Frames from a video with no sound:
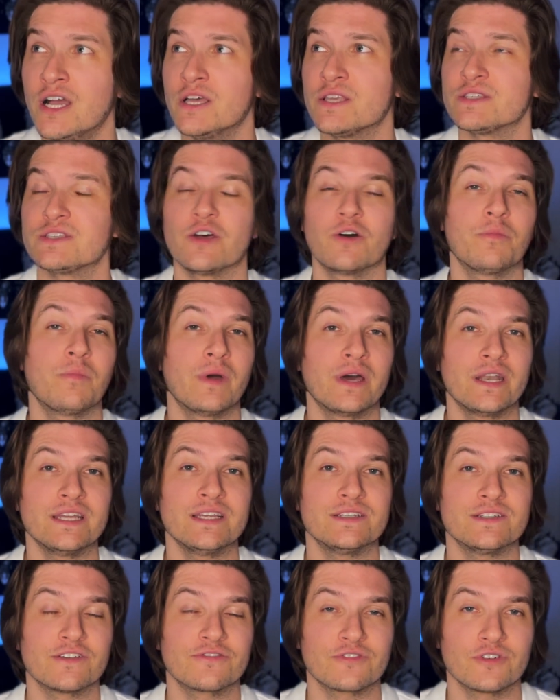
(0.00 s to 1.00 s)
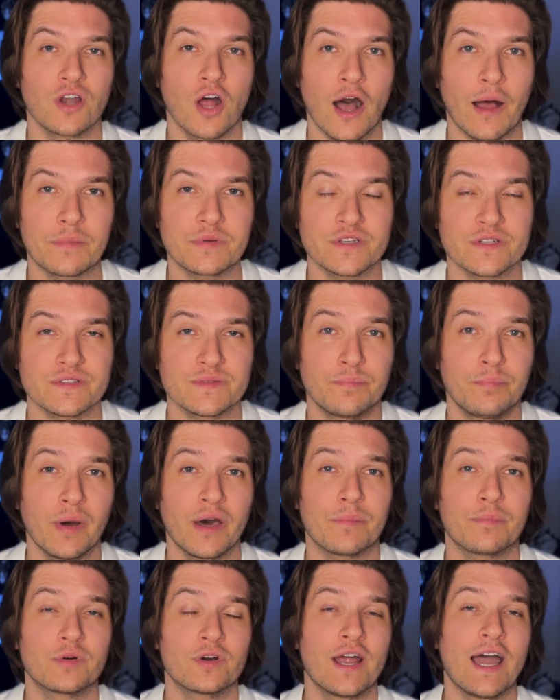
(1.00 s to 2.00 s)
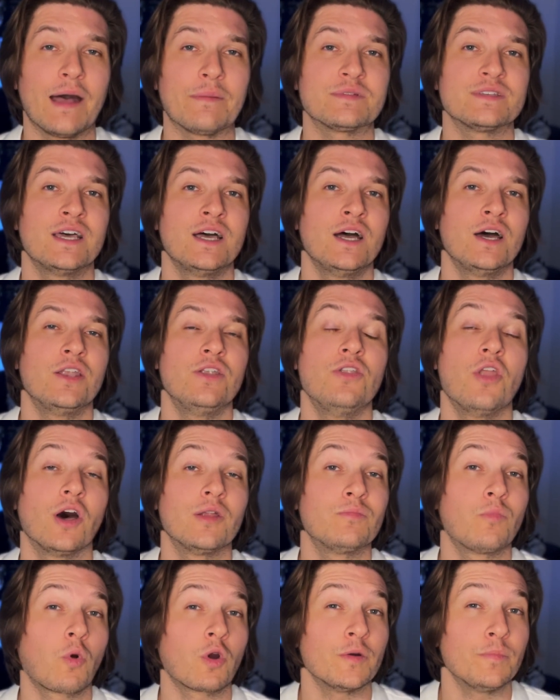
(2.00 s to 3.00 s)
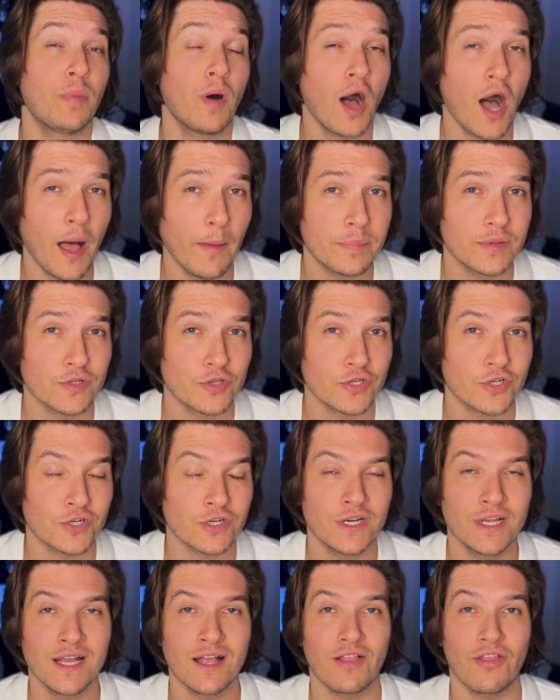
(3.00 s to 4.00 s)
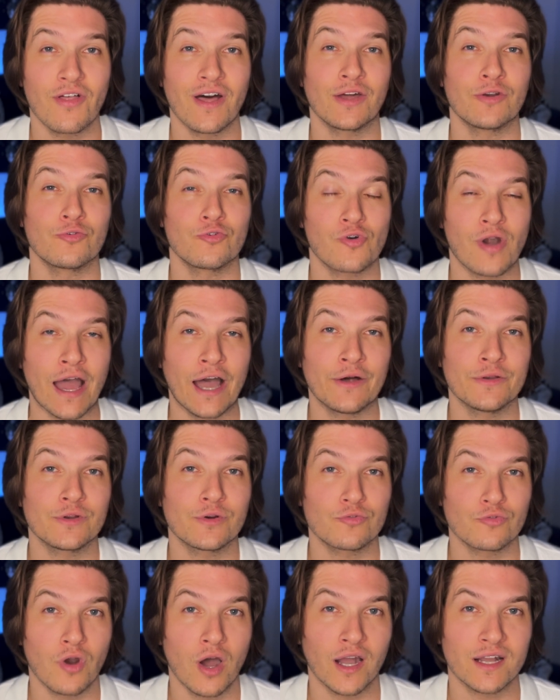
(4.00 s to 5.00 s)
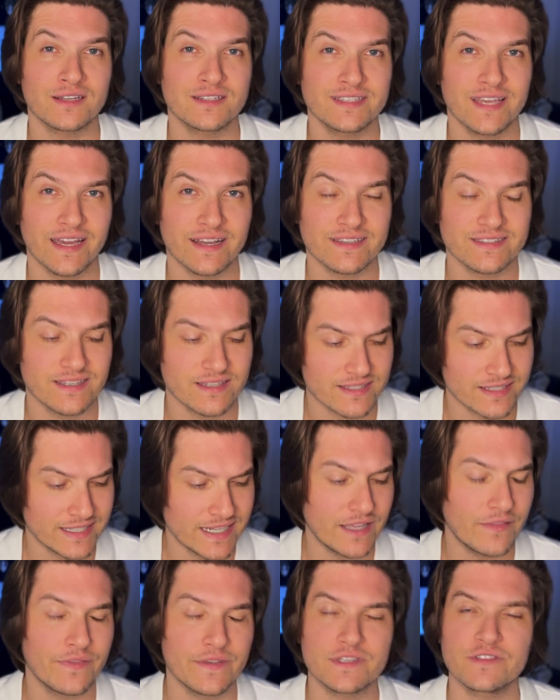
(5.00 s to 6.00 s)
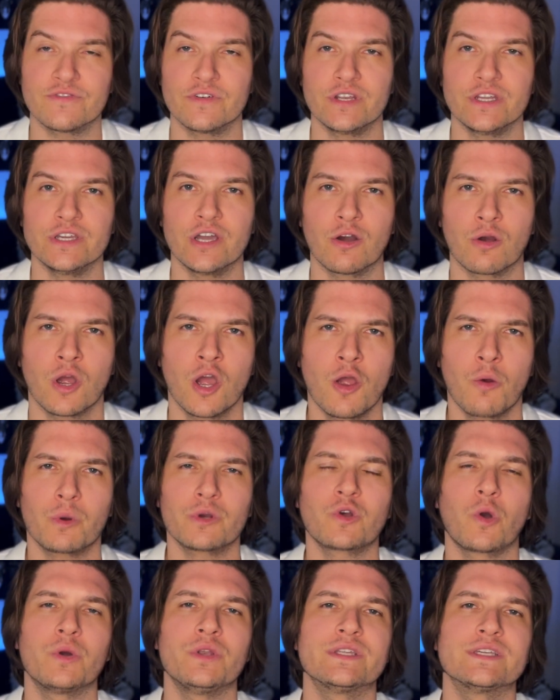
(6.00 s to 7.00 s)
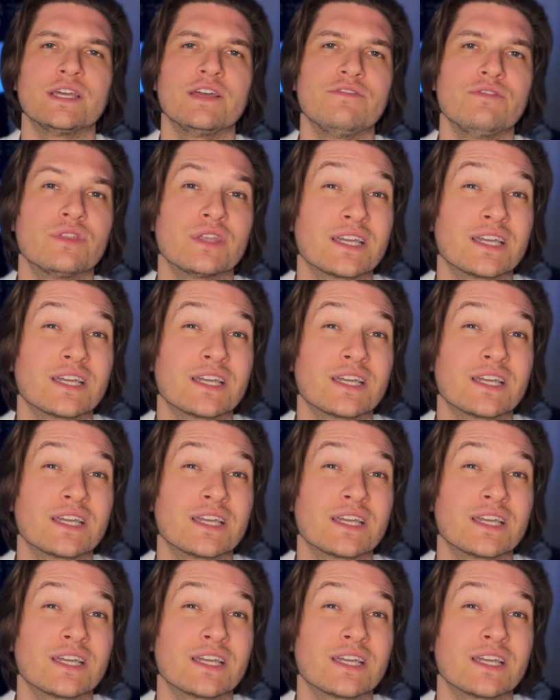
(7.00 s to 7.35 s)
so many different options, but perhaps none more popular than Round Rock, Texas. And in this video, we're going to give you the